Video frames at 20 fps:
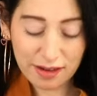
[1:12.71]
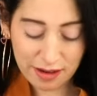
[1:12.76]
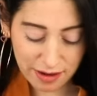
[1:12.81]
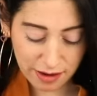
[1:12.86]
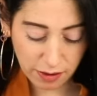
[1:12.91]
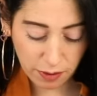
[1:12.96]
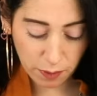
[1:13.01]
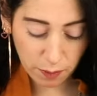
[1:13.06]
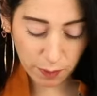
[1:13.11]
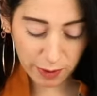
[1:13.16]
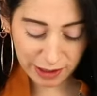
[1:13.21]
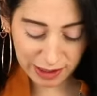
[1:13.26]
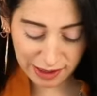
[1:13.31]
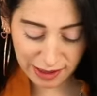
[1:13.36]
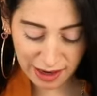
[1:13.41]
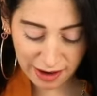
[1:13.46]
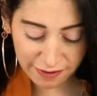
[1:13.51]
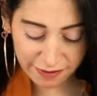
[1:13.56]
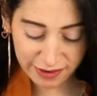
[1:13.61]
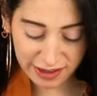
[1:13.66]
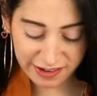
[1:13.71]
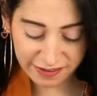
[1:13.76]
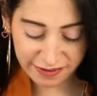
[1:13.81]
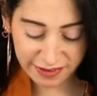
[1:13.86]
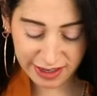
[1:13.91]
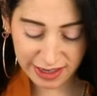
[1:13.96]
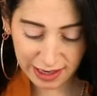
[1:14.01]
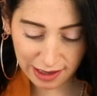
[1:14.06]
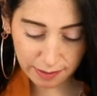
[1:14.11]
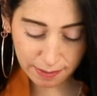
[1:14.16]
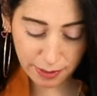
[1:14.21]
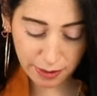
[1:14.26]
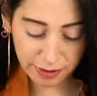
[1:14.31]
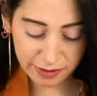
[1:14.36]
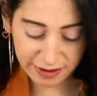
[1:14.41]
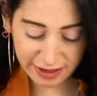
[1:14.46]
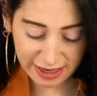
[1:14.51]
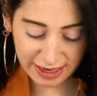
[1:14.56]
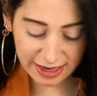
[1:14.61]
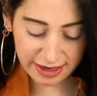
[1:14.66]
I've got one lovely vanilla
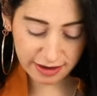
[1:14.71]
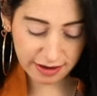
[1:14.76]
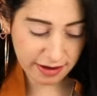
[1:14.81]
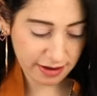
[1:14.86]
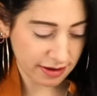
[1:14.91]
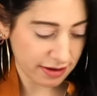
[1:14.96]
pod here,